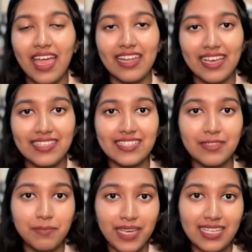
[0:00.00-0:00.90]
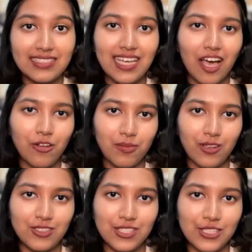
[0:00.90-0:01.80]
and hence it makes the
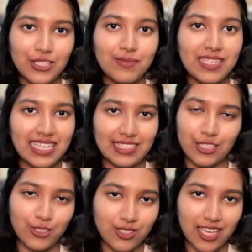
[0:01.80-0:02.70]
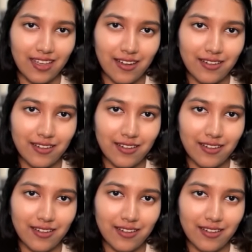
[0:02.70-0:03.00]
outbound system easy to scale.